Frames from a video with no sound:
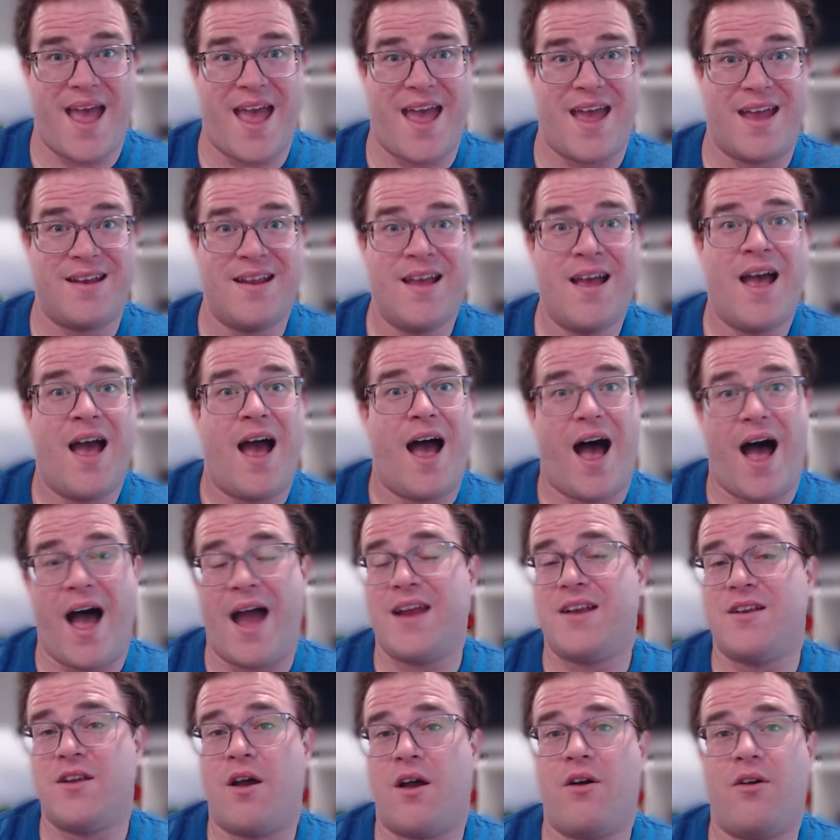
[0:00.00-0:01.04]
And
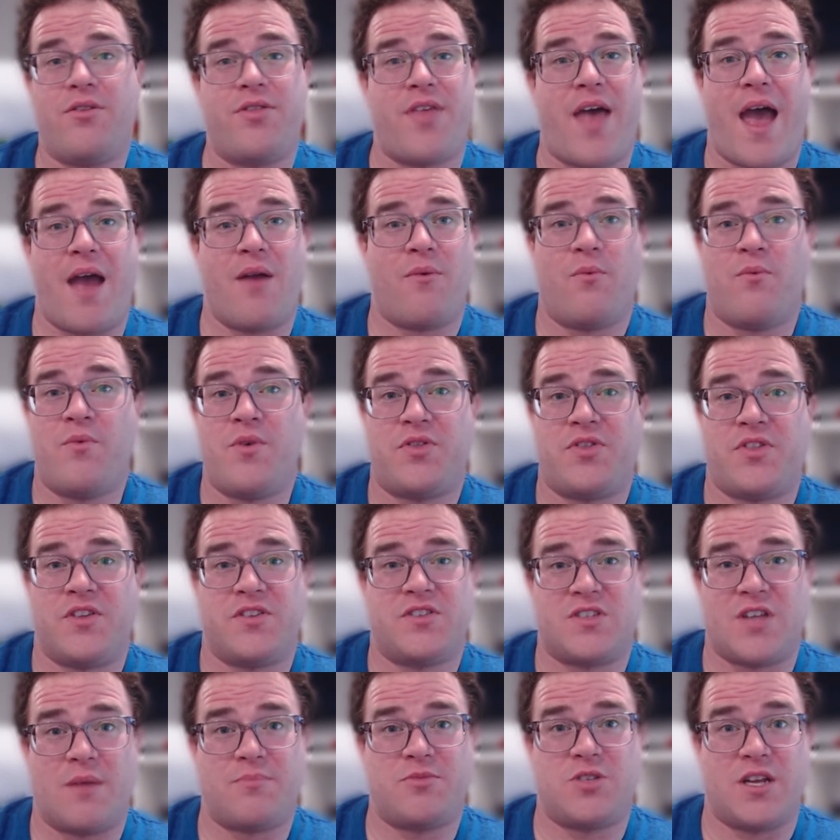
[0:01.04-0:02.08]
I know that with the
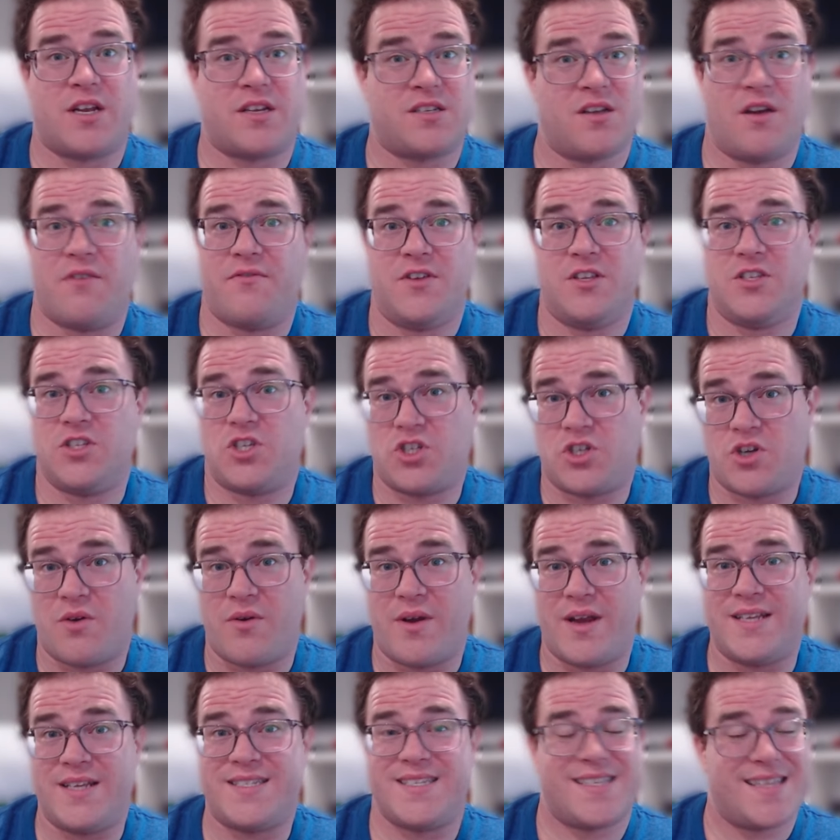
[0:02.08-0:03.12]
subject of
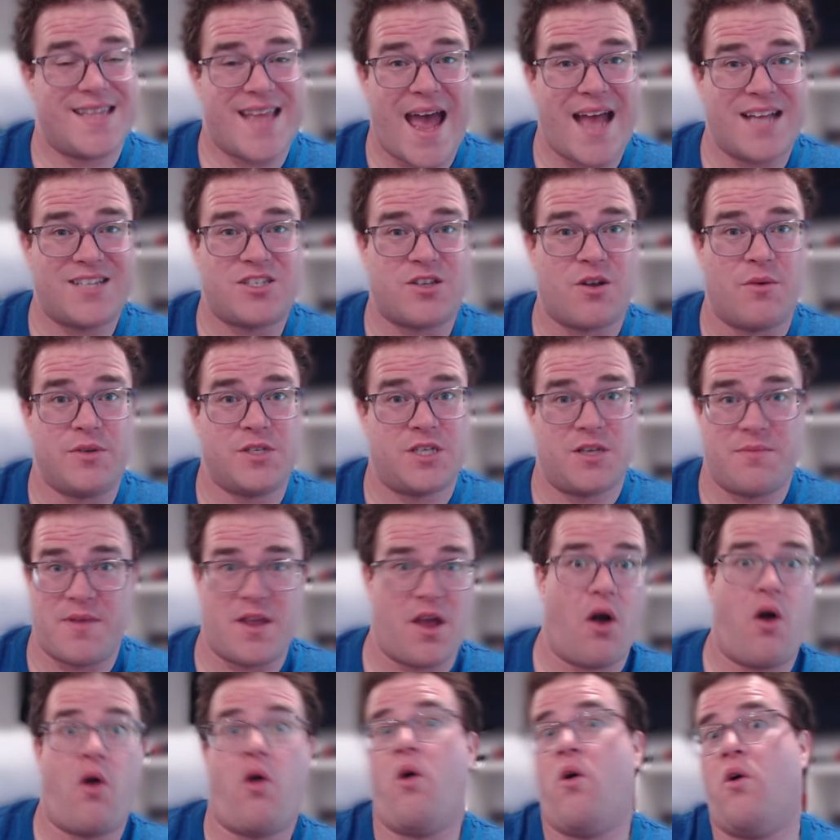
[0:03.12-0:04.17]
insurance, that's going to be
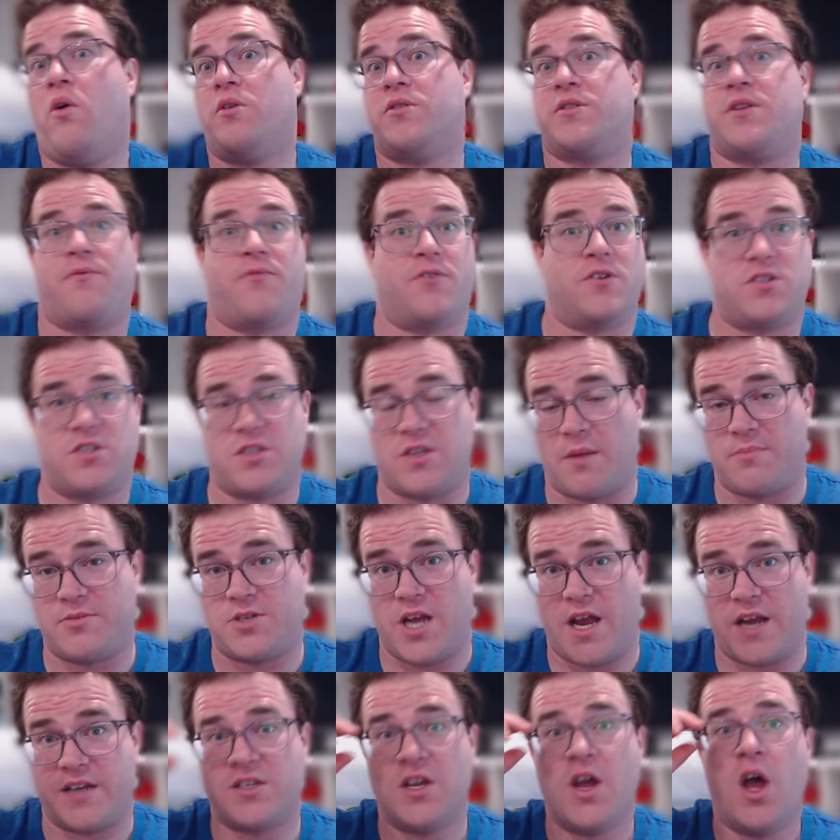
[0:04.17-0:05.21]
a whole different
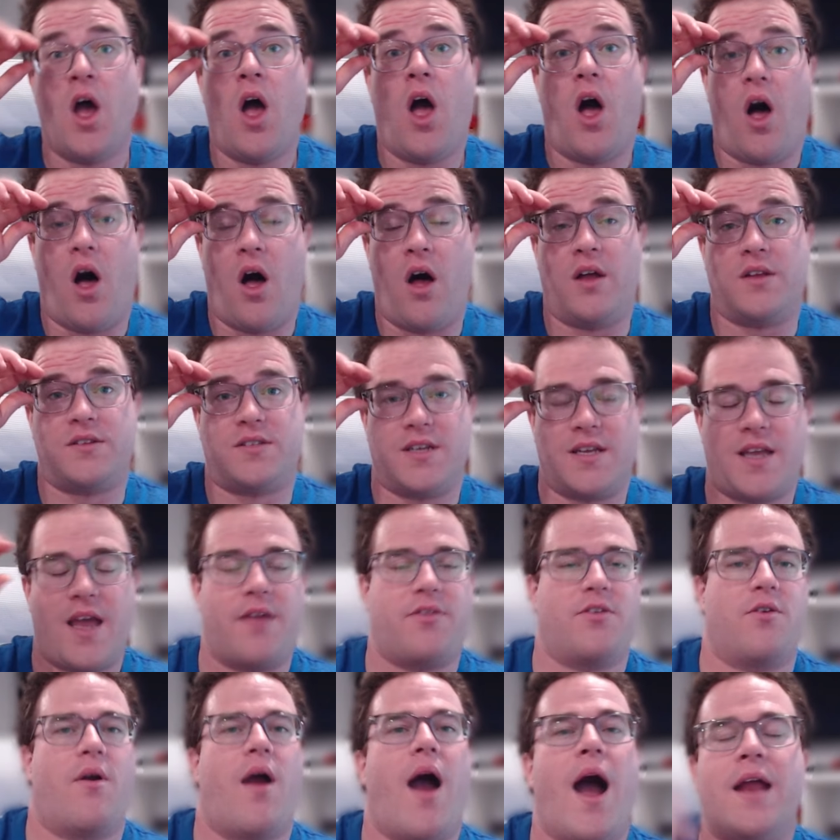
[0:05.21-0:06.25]
subject
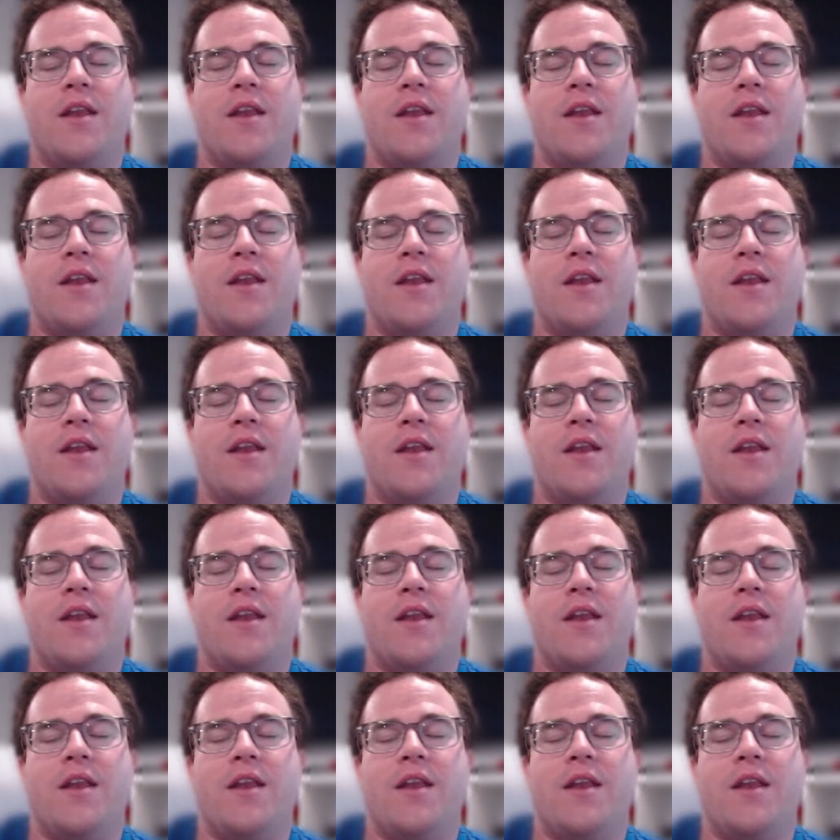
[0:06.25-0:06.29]
altogether.